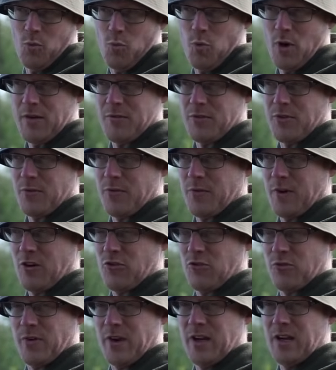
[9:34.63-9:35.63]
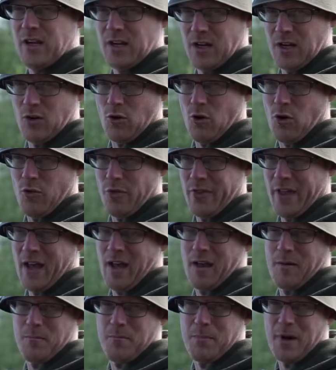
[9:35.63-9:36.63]
with the fish feeding on
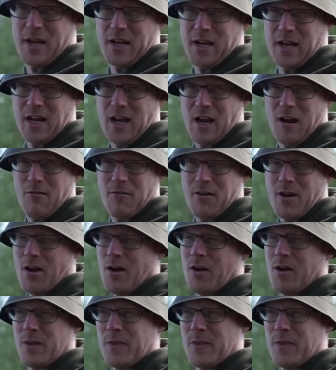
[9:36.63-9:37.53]
that baited area,